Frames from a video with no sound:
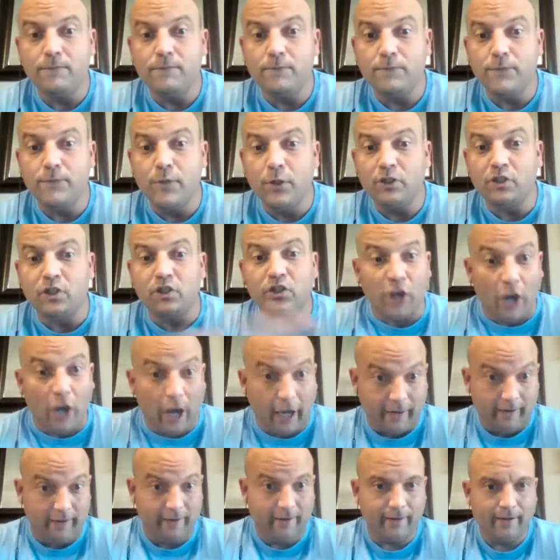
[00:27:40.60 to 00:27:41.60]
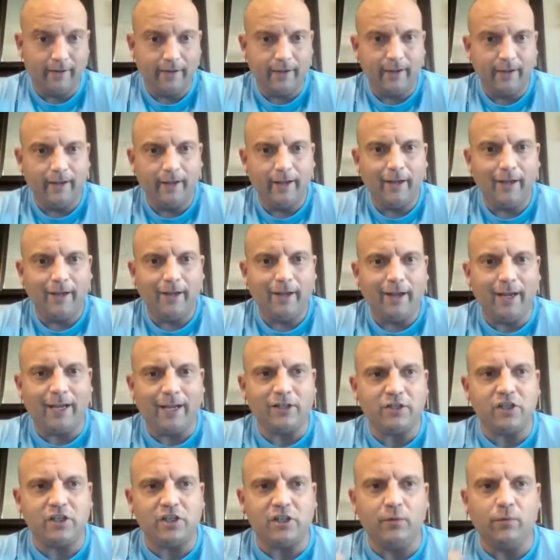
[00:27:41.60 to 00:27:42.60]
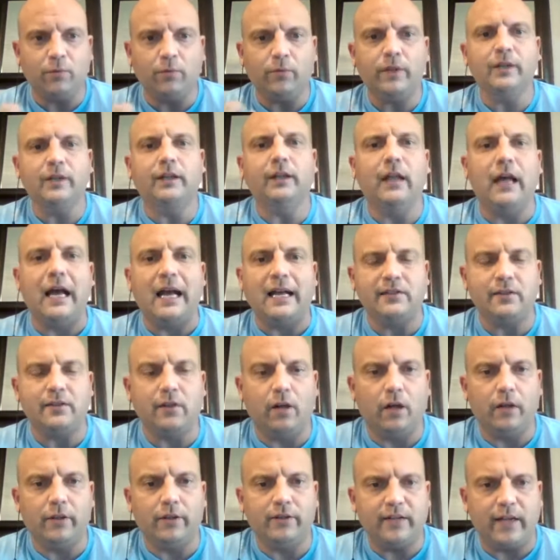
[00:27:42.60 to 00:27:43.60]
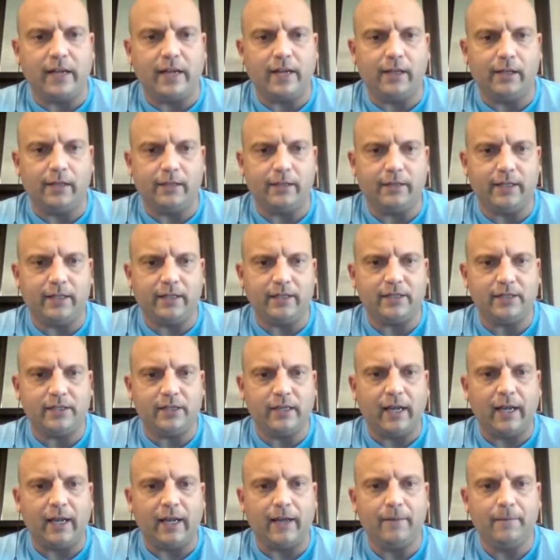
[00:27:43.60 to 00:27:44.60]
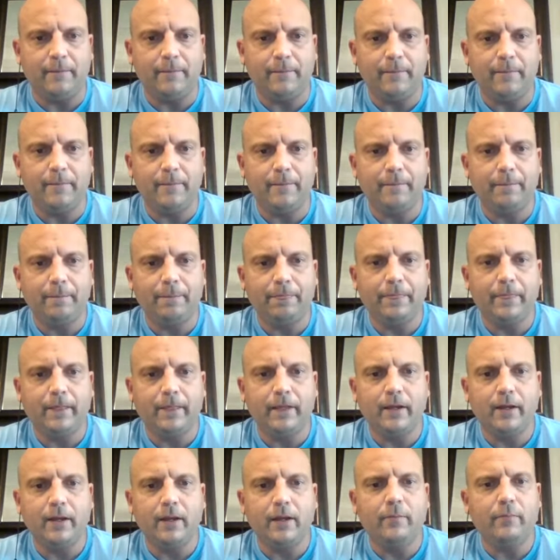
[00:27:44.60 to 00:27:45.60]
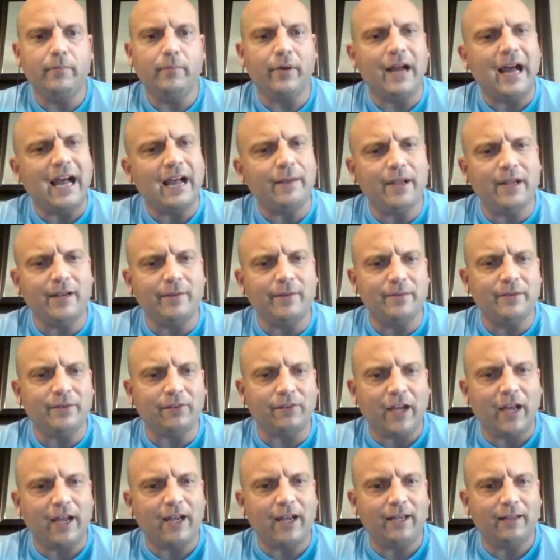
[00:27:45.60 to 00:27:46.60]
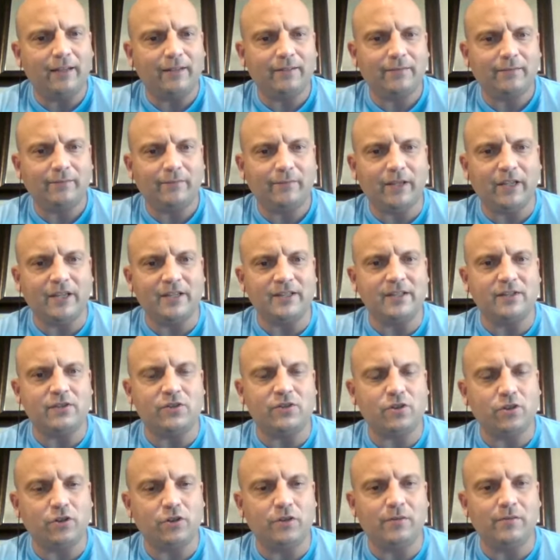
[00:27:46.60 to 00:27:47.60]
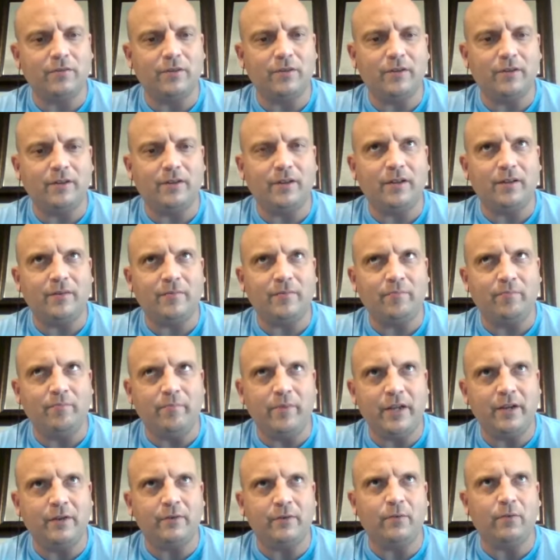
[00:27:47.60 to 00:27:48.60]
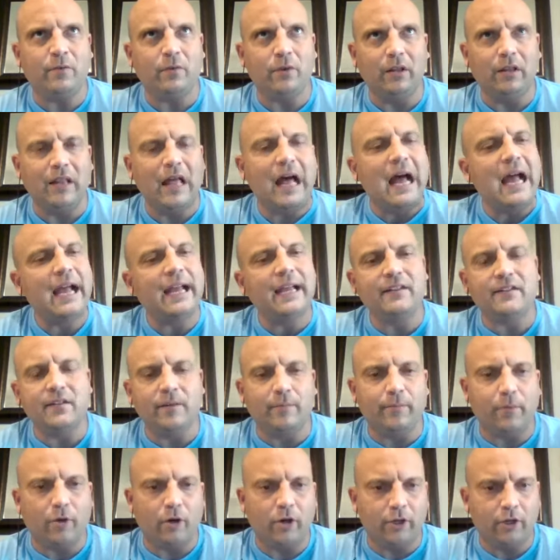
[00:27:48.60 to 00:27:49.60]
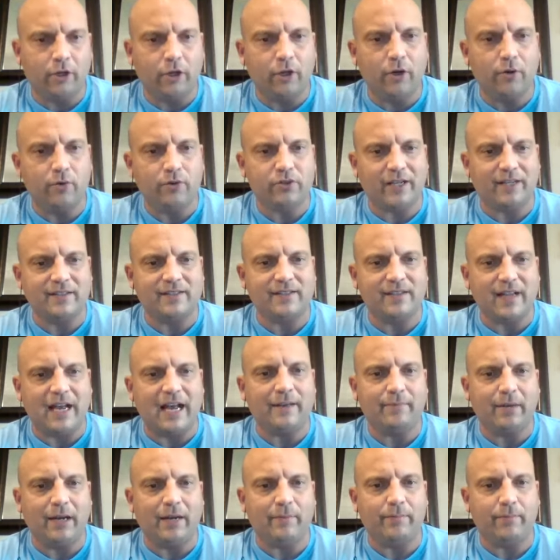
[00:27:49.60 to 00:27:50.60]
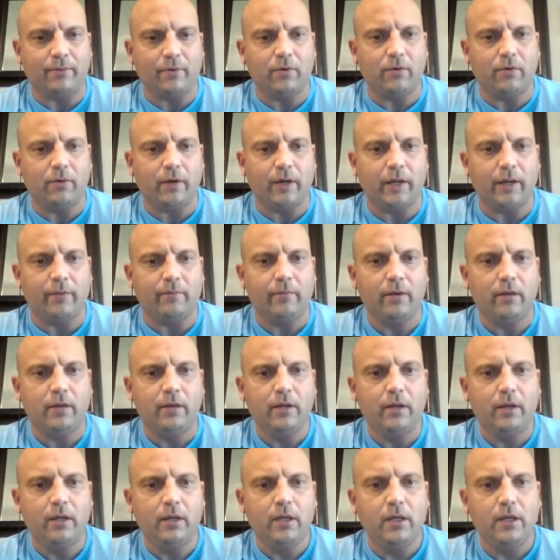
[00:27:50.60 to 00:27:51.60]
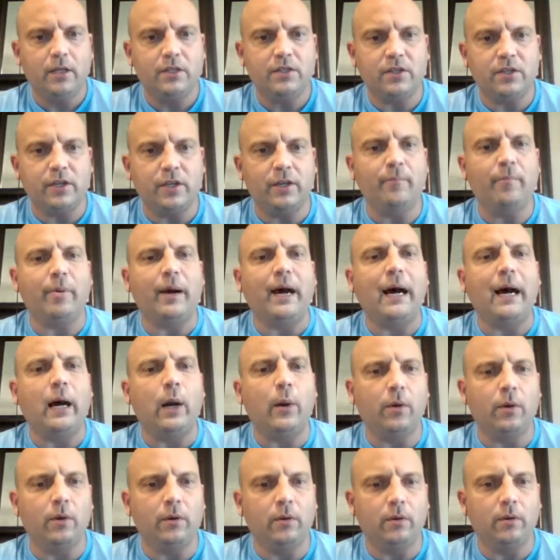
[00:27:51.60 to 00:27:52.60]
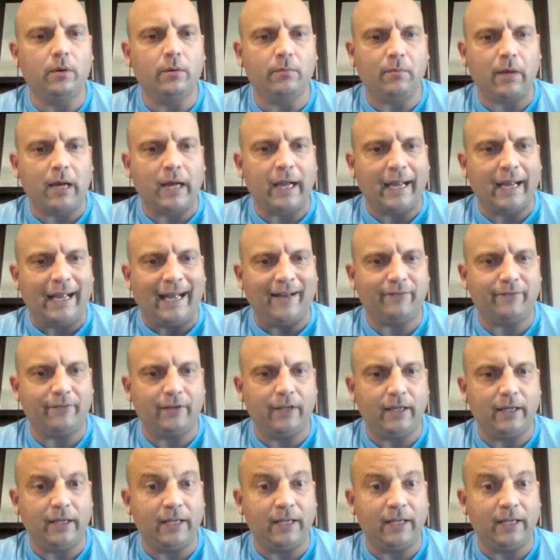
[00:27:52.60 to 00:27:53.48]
Stud. And she realized all the talent that she had. But I made a mistake, because it shouldn't been reliant upon a coach outside my program to empower my athlete.